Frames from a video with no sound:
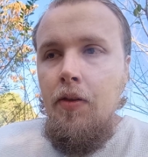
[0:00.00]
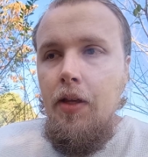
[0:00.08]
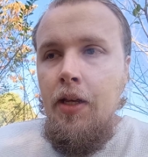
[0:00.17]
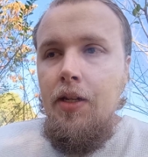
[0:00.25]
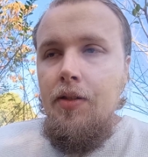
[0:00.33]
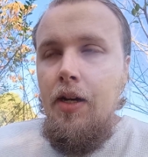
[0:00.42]

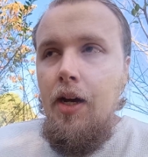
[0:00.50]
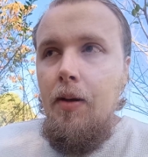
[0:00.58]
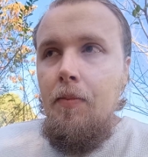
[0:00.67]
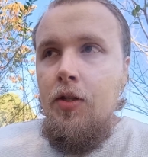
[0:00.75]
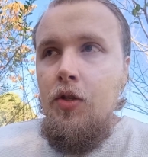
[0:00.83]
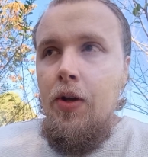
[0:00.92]

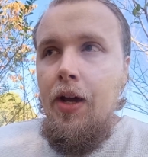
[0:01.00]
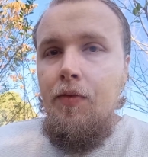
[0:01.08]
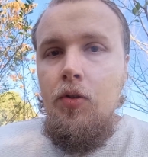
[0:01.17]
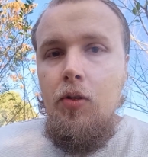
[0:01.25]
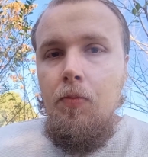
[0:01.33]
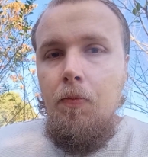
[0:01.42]
anytime that you have
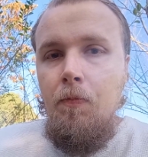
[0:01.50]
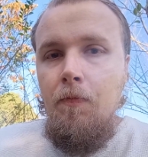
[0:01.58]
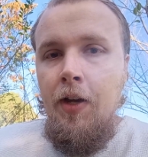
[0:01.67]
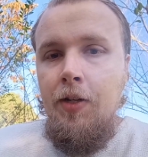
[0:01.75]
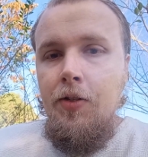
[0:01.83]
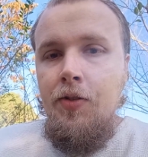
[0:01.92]
two
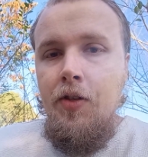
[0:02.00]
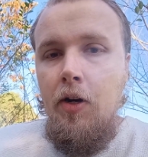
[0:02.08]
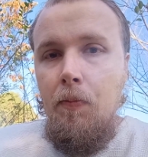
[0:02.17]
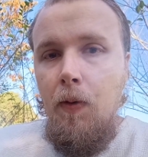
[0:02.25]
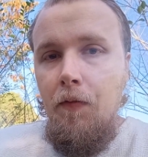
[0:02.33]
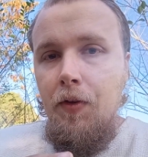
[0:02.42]
vectors that are
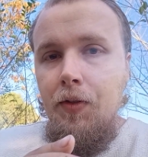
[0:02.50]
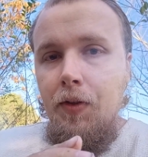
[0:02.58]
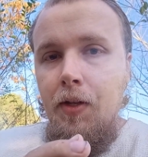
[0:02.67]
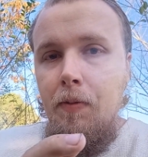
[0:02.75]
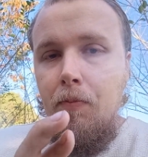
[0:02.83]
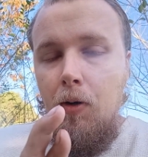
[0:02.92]

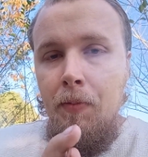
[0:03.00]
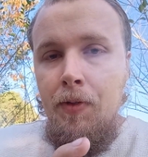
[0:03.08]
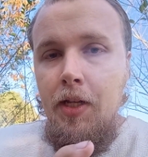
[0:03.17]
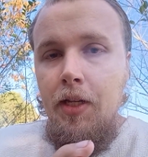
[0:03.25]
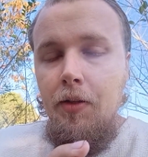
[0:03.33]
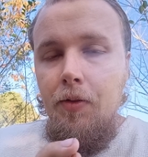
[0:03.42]
perfectly
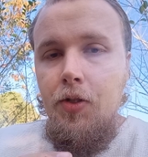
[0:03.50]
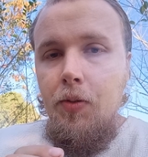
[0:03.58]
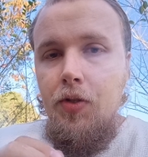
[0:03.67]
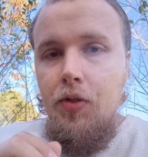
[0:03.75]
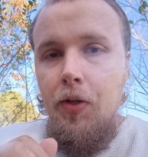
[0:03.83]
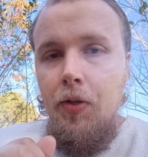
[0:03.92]
perpendicular to
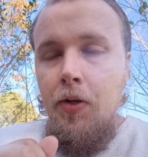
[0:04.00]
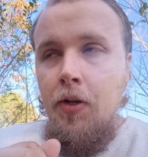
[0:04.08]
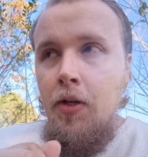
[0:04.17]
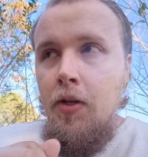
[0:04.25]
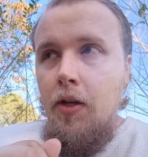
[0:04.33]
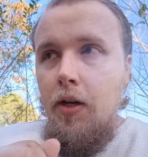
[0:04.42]
each other,
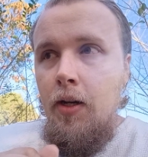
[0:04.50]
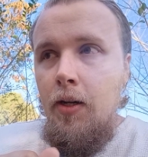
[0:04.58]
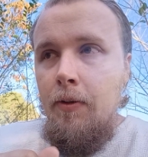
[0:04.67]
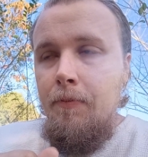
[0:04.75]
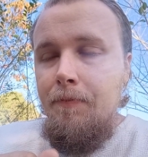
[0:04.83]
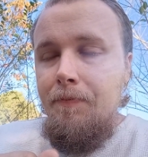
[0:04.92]

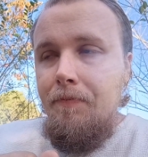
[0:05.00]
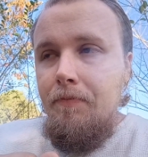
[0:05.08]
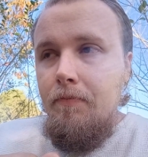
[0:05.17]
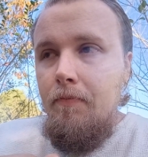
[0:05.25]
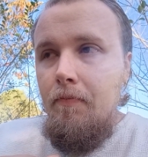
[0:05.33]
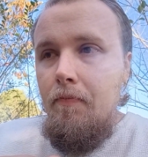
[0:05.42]

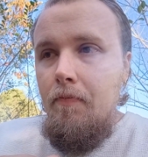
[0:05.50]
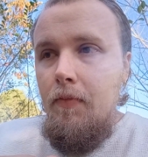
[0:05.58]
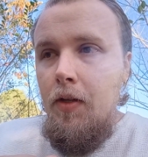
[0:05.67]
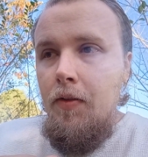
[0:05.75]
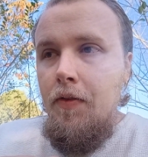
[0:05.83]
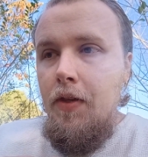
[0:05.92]

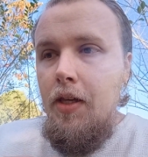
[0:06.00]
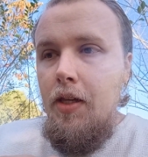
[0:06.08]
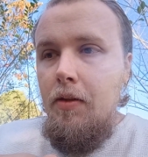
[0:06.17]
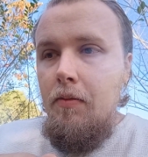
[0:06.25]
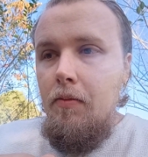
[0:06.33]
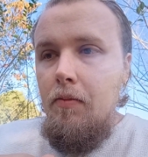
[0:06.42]

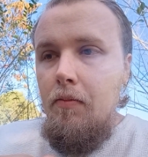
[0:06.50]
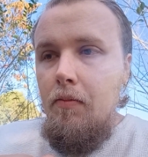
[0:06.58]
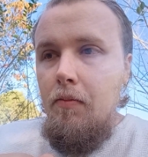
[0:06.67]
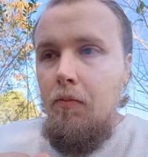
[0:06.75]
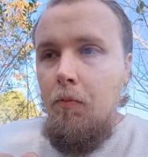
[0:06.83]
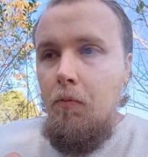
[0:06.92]
the
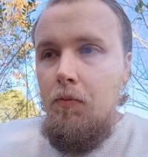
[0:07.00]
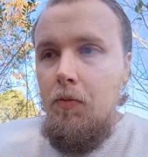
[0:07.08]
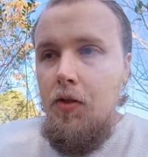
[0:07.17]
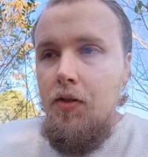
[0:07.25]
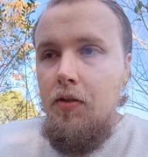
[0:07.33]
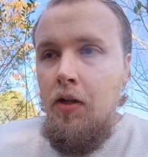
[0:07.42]

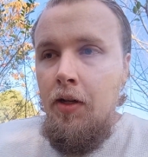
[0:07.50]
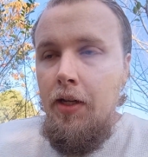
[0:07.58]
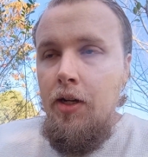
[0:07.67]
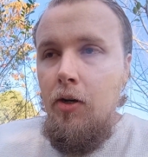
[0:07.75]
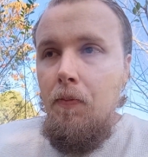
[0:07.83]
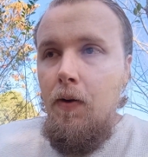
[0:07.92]

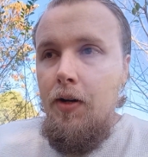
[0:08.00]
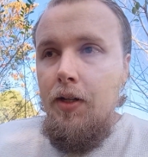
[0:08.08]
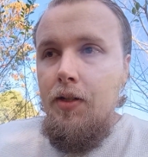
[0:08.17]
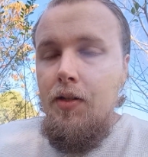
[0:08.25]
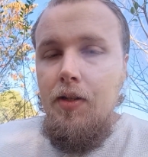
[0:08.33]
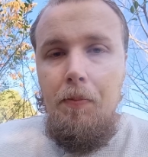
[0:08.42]
inner
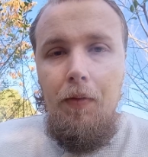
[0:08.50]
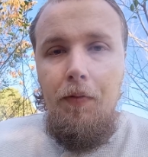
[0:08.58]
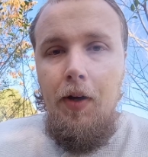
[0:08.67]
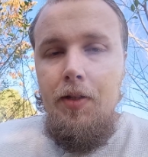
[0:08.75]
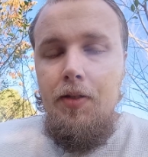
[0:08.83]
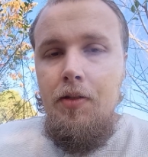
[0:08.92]
product
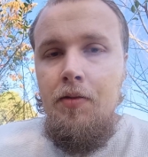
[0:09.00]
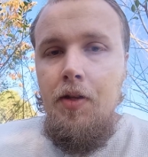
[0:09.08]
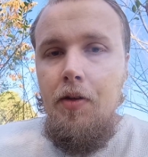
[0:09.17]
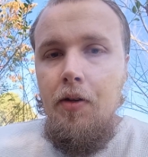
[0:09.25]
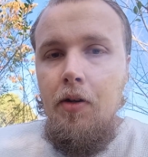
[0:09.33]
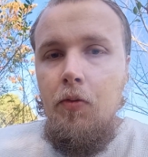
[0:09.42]
simplifies to
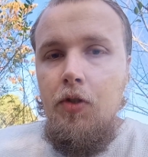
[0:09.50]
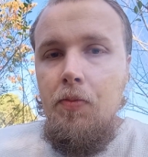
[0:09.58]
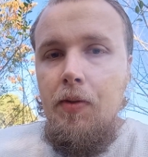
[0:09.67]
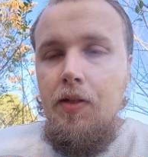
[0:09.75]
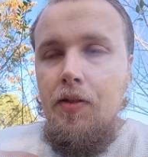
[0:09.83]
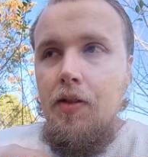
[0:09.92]
0, which
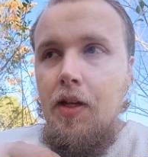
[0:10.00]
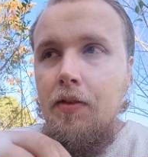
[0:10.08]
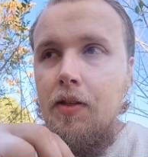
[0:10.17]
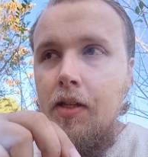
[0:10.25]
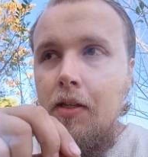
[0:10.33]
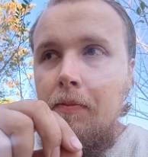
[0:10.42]
means that
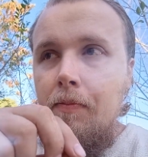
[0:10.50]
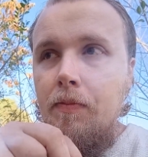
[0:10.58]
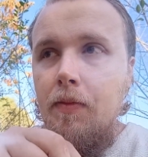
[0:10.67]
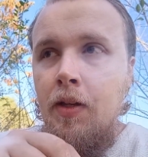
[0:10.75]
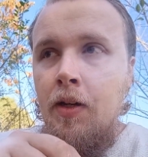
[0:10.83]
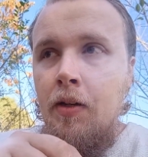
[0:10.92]
the
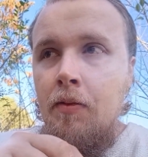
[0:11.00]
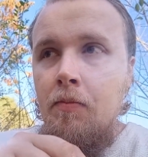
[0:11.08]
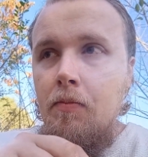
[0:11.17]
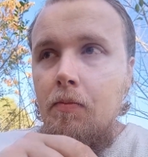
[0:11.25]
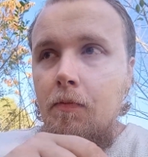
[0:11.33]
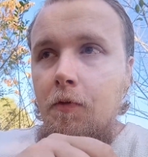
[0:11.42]

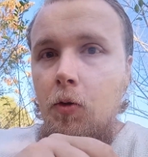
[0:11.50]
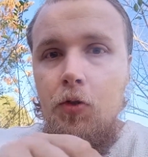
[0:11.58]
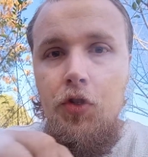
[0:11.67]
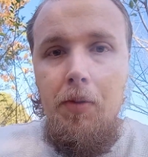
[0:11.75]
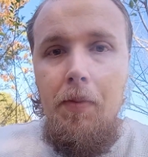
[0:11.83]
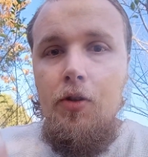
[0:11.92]
full
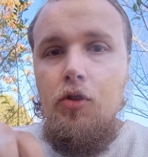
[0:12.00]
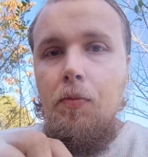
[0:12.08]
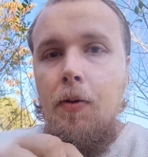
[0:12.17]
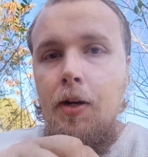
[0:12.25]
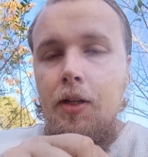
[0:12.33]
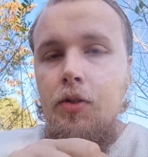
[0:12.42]
geometric
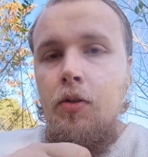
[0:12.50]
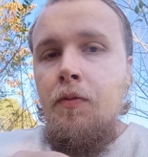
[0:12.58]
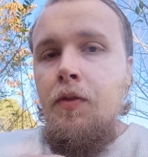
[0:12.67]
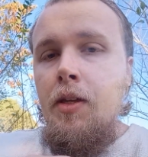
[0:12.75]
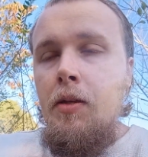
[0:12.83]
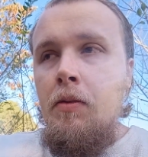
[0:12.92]
product,
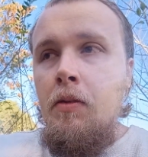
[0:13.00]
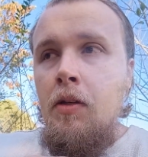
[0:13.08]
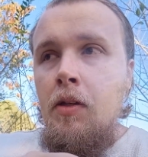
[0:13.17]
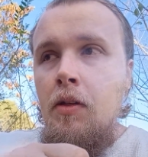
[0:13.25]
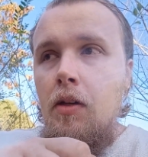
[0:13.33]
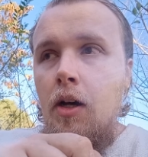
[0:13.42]
uv,
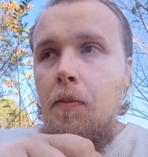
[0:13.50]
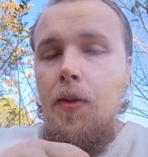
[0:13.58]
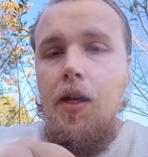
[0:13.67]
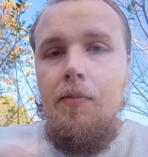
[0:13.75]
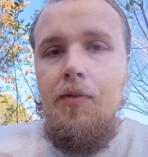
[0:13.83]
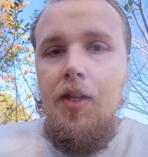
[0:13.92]

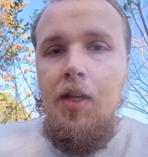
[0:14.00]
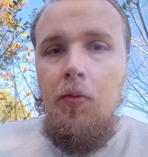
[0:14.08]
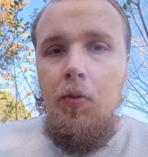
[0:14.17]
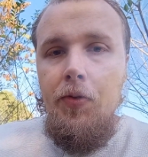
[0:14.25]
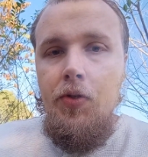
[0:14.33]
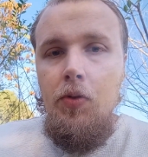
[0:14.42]
becomes
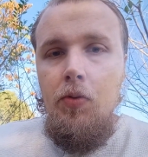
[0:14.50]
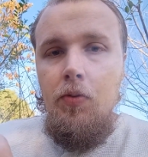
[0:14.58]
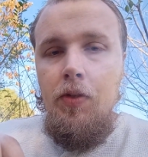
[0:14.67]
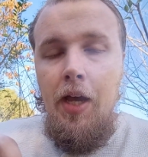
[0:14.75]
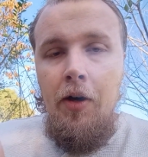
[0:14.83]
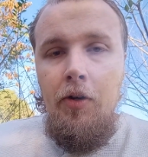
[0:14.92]
equal to
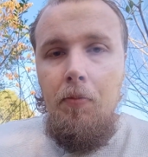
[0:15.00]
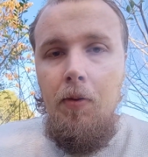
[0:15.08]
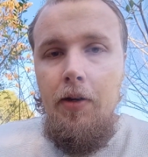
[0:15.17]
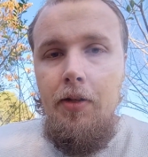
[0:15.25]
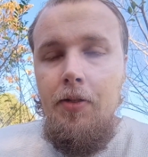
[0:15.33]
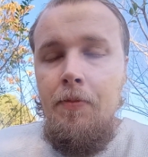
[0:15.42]
the outer
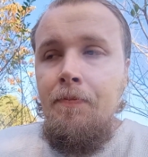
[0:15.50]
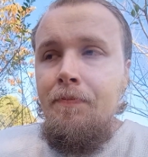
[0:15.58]
product,